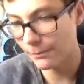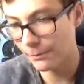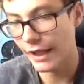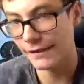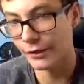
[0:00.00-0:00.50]

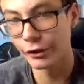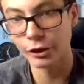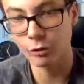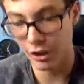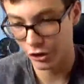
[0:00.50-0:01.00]
block has a
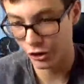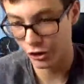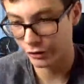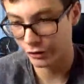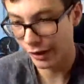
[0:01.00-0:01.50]
good
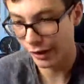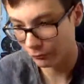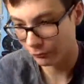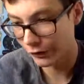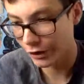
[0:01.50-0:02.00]
question, like a
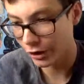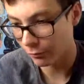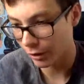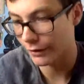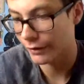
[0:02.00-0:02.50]
really good
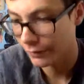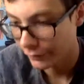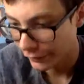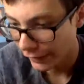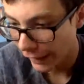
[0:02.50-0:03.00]
one.
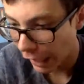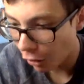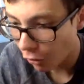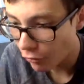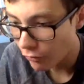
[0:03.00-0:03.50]

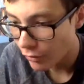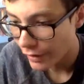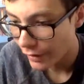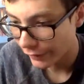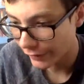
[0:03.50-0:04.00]
How
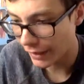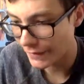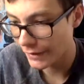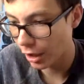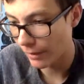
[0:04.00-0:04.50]
can
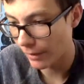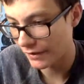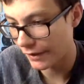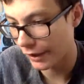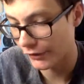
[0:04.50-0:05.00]
I tell my
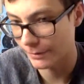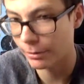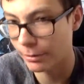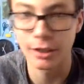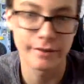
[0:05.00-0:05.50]
snails
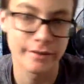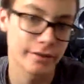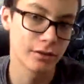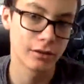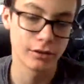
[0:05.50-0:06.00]
apart?
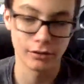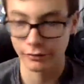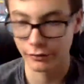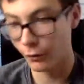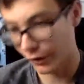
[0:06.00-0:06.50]

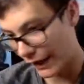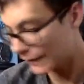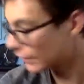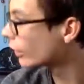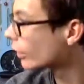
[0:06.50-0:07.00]
No, really,
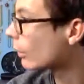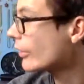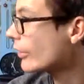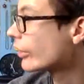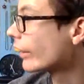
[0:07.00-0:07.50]
that's a good
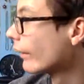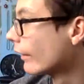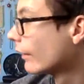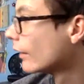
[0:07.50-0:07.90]
question.